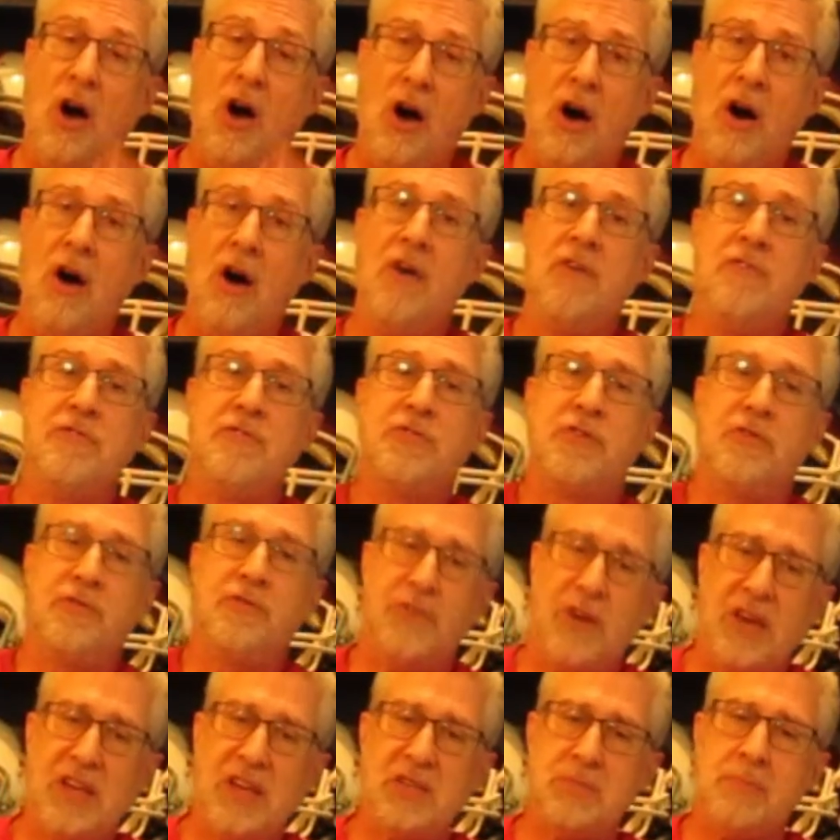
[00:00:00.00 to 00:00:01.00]
of the
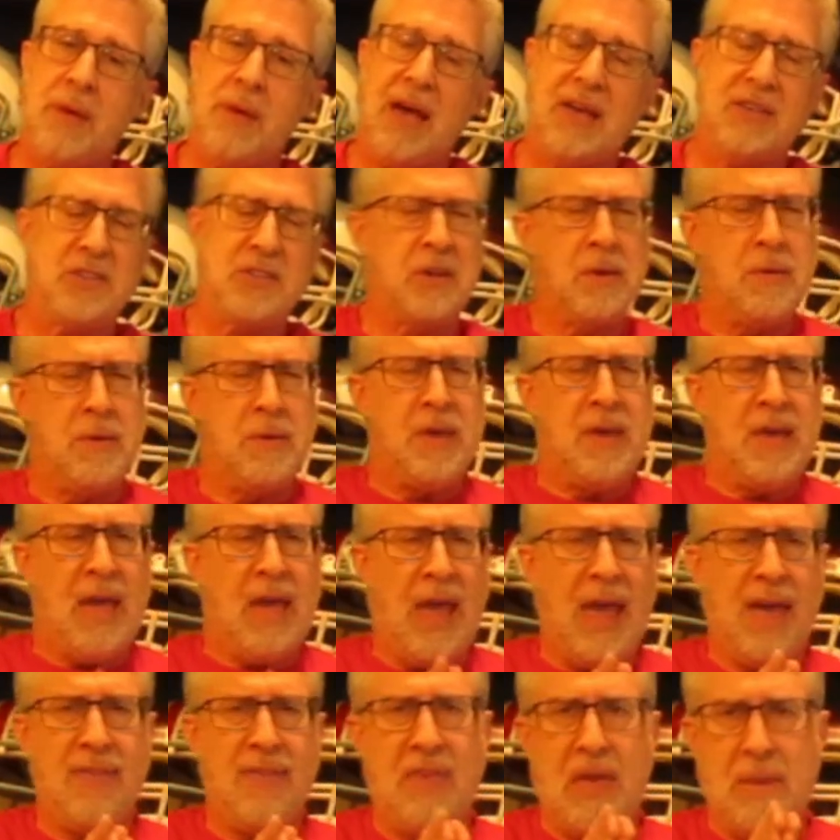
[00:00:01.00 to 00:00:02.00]
face mask.
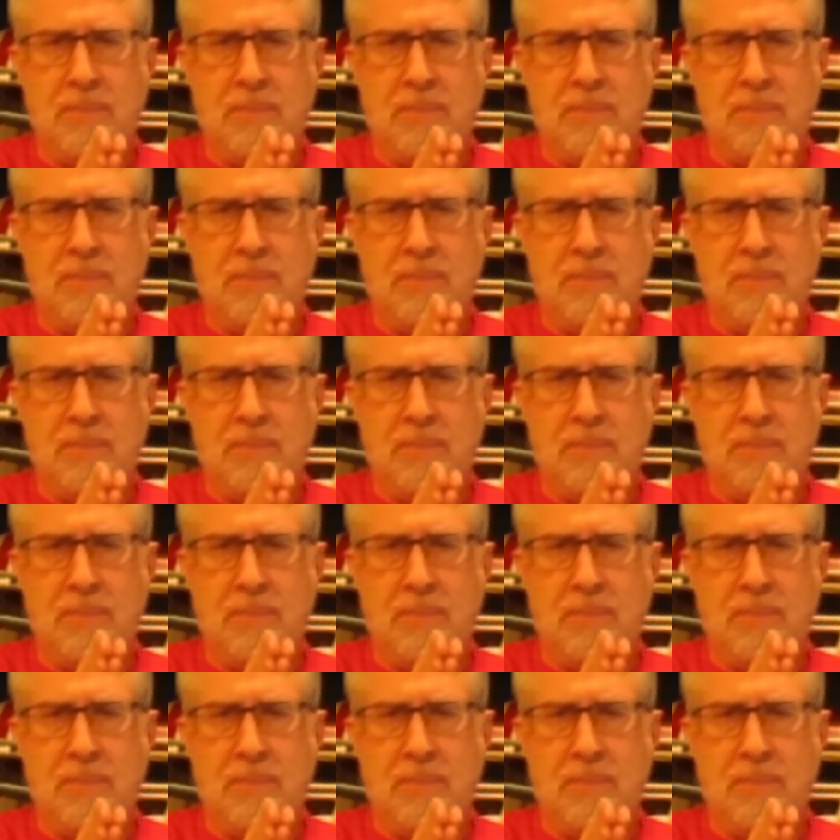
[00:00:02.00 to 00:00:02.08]
And they